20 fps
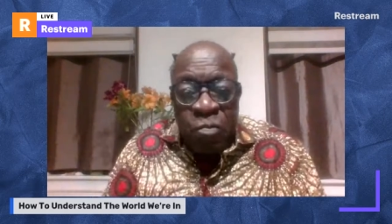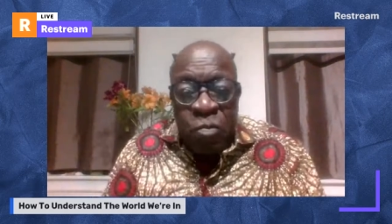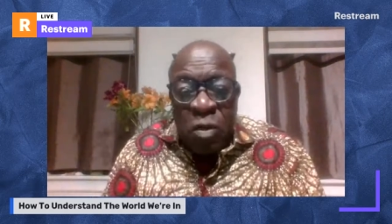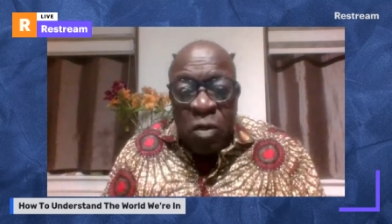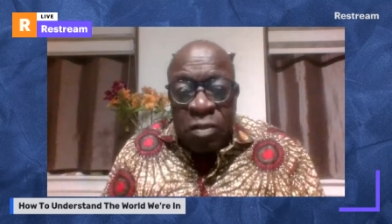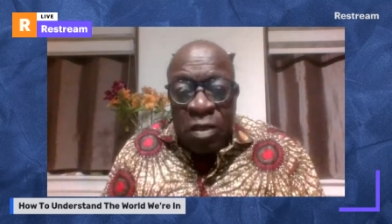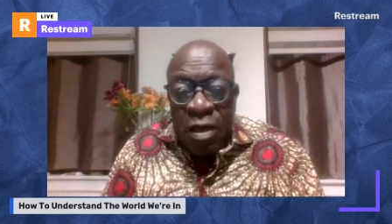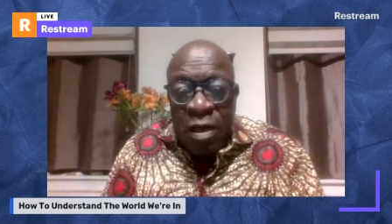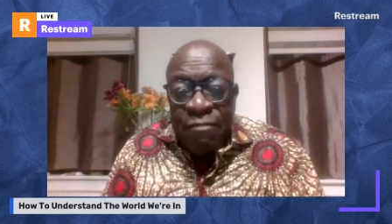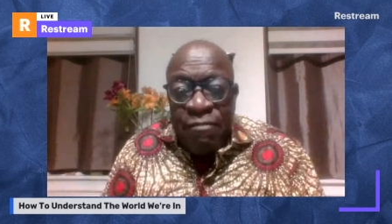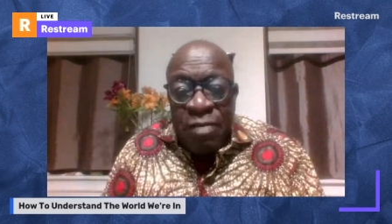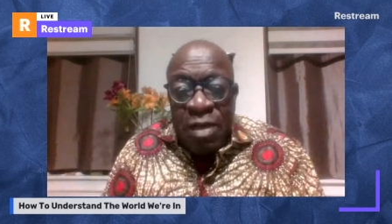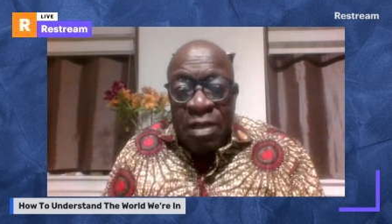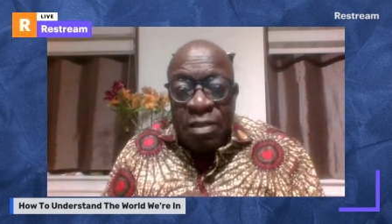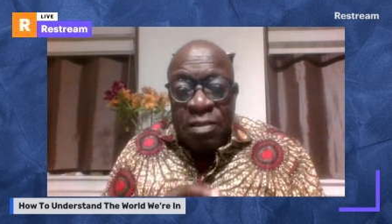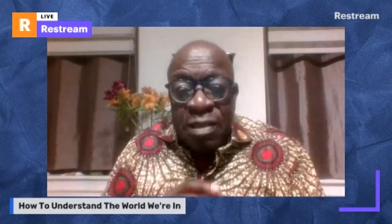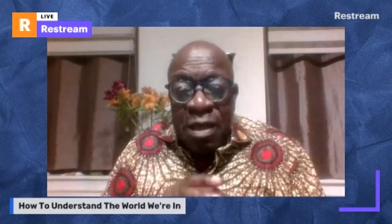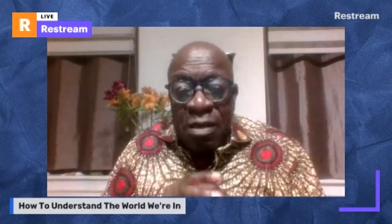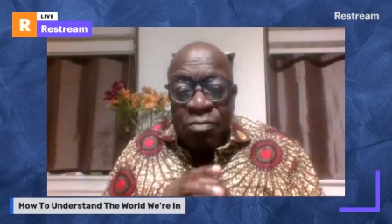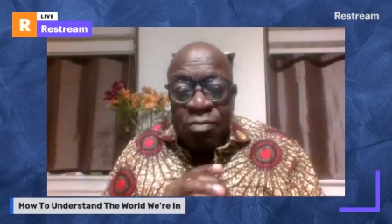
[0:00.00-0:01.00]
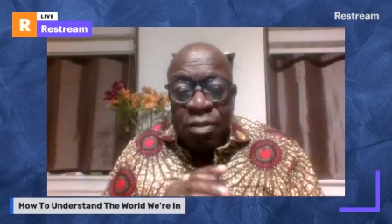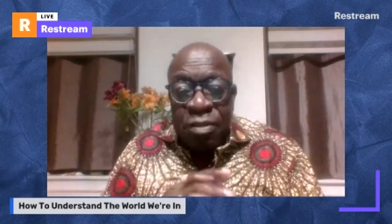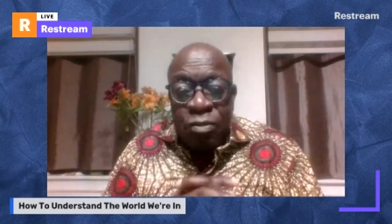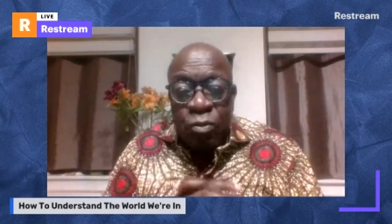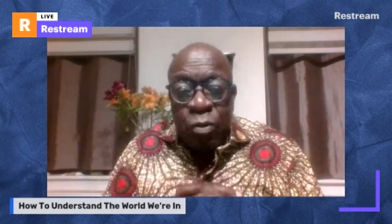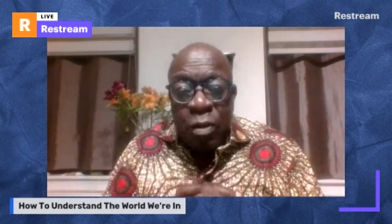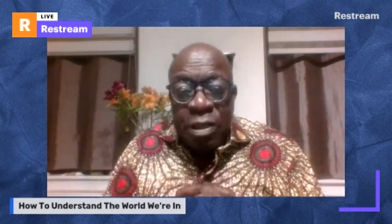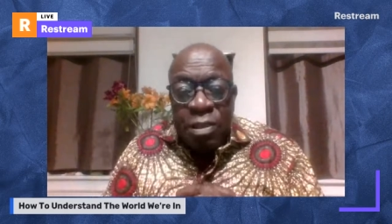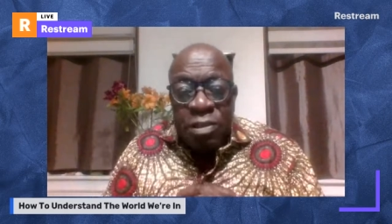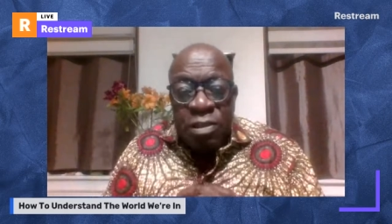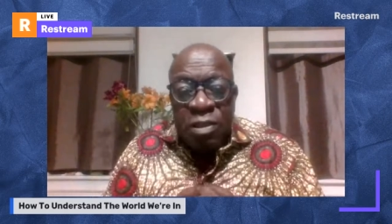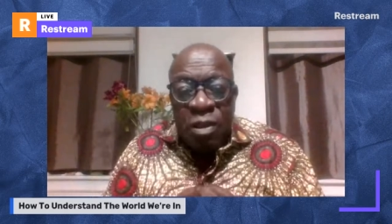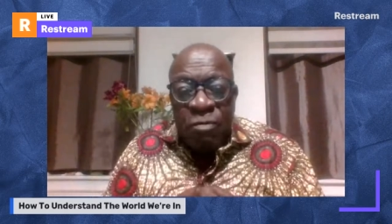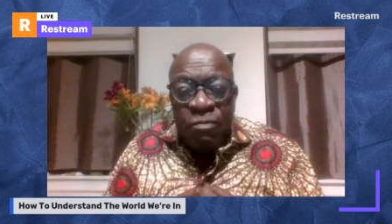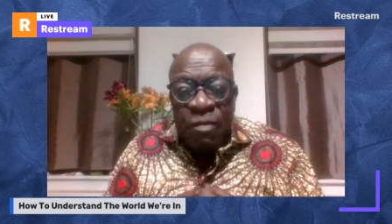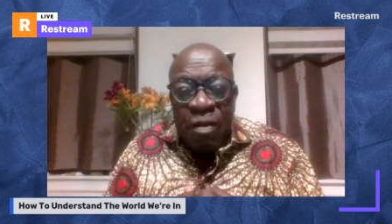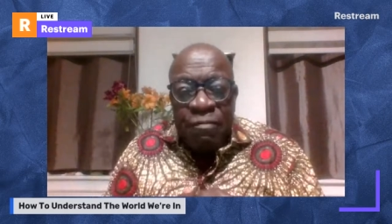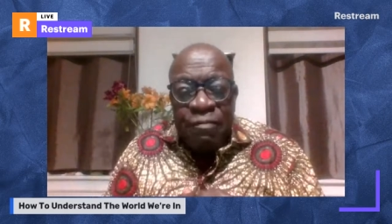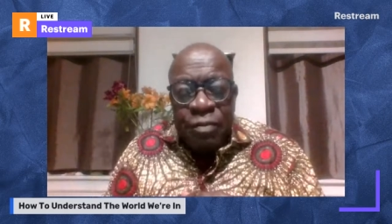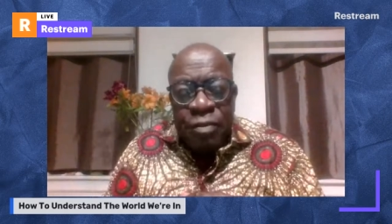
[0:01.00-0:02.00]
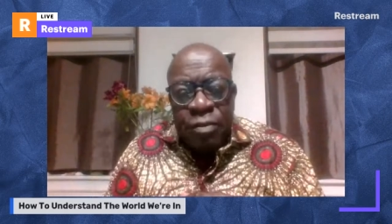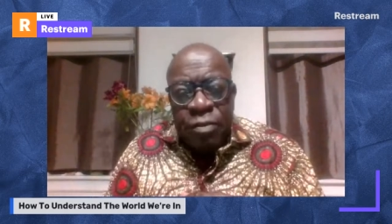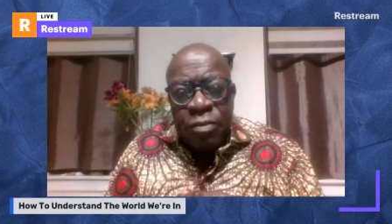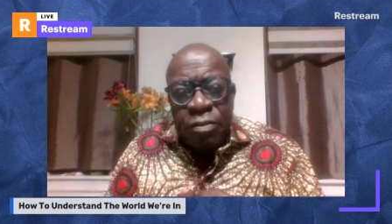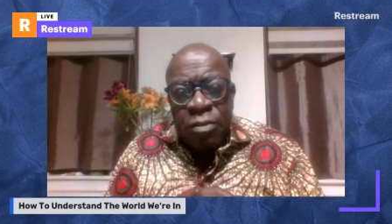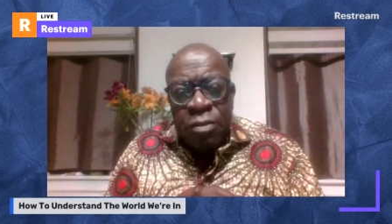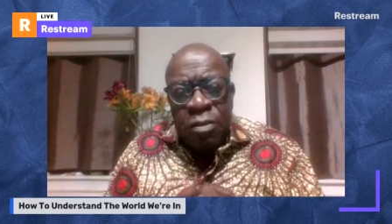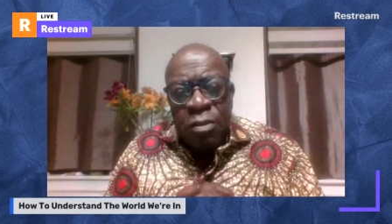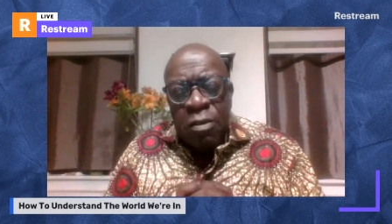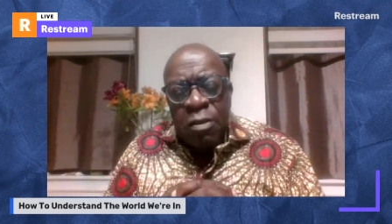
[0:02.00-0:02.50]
What I've laid out is quite self-evident.